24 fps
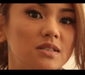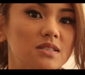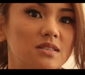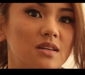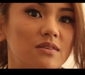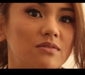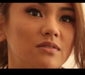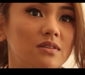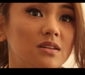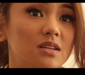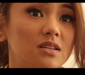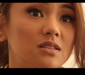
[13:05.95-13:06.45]
the
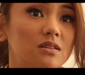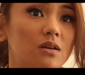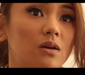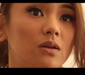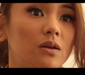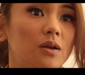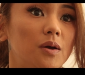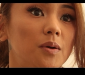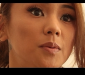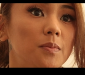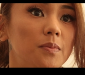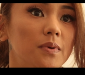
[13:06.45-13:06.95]
70s
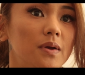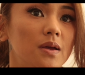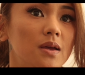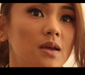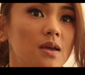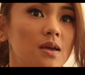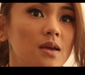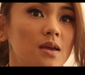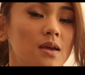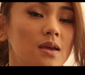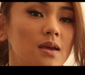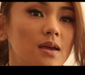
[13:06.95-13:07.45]
on up,
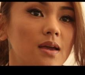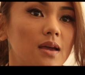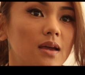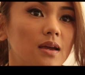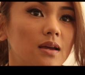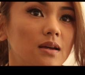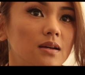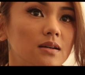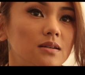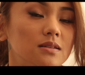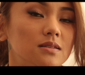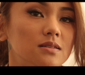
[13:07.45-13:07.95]

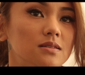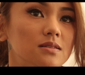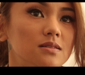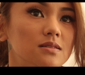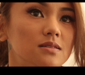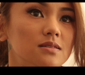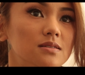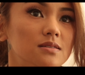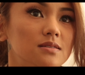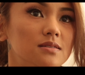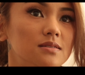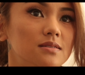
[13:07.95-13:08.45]

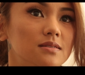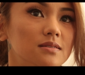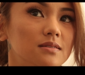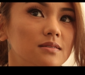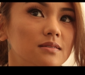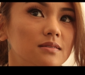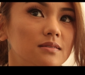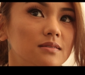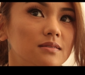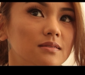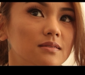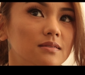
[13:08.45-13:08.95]
and
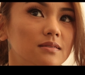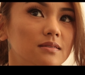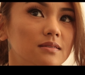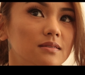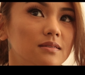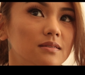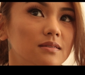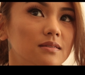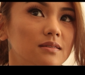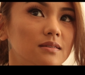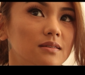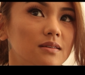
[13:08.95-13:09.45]

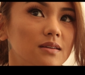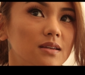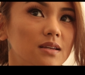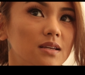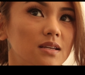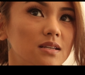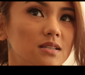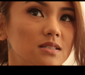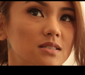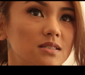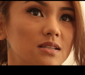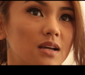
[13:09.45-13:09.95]

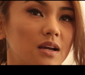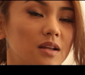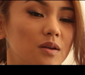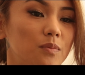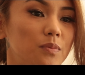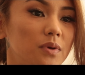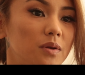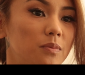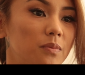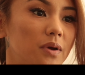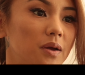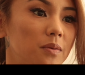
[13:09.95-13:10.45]
he's kind
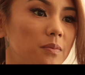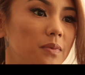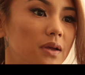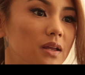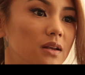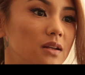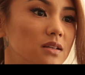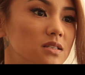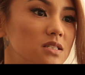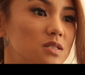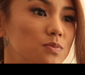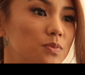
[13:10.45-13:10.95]
of been my
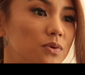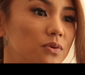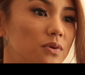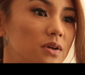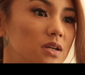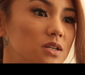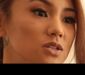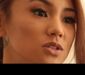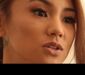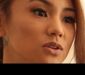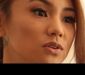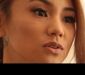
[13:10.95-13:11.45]
main
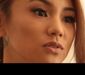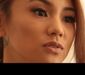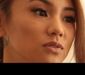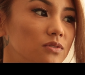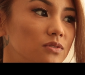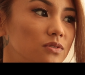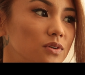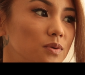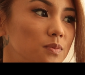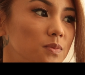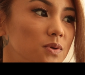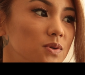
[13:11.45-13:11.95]
inspiration
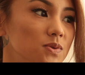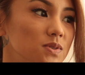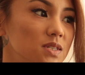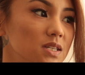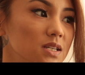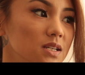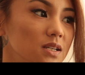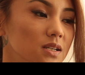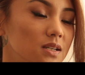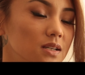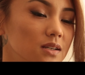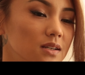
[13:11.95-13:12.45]
for
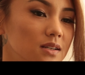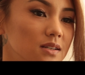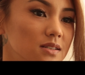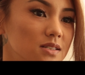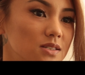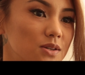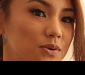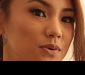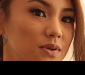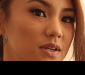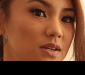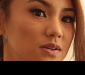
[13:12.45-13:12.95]
music.
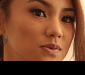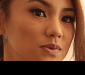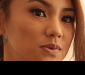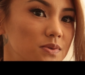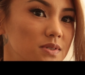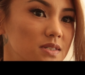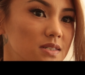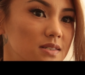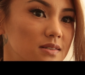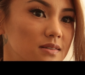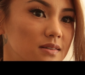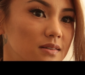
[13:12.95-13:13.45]
So he
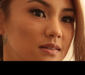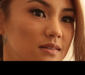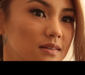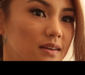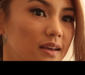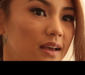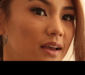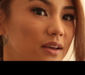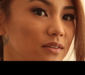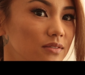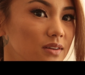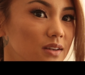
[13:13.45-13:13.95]
was
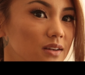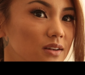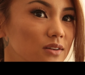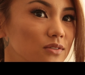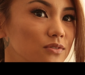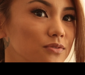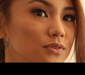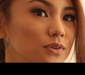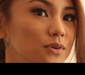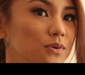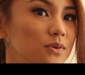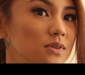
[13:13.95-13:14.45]
a heavy
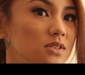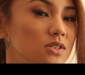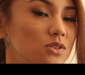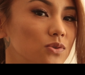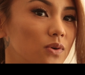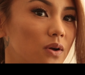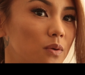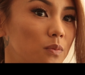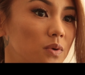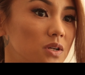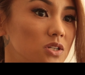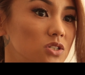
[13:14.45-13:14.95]
influence
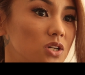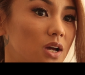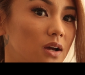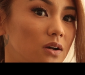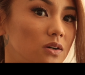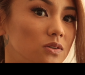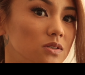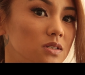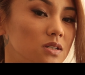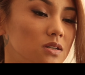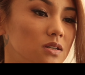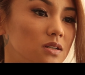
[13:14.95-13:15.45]
throughout my
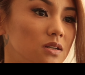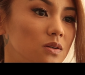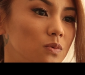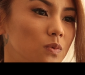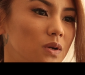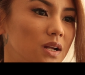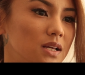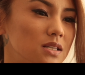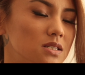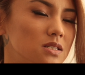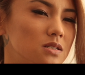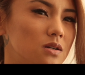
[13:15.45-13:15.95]
childhood, and
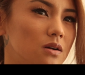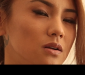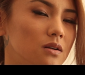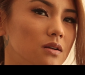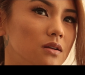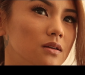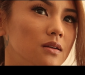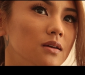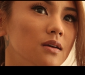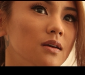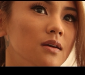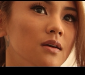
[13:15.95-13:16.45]
when I
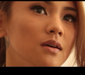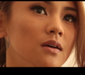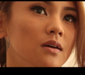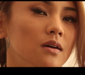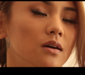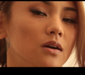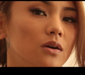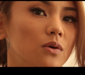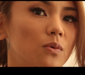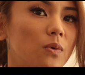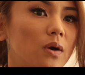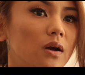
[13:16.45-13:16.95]
started
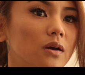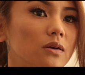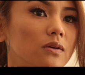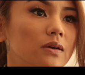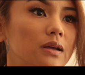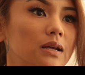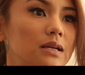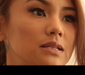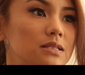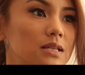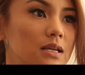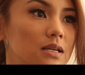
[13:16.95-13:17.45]

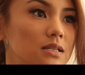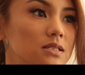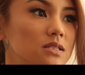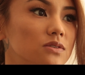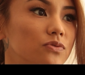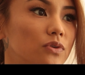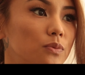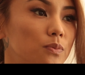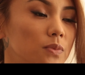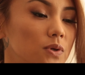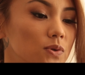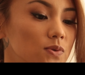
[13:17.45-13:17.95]
acquiring a
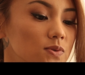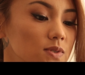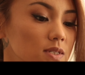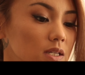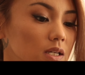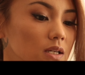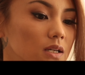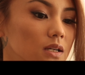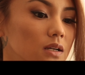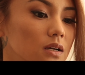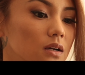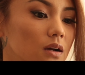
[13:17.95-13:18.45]
taste for
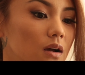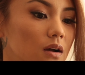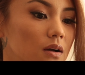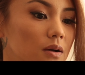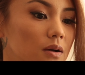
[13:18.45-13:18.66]
music,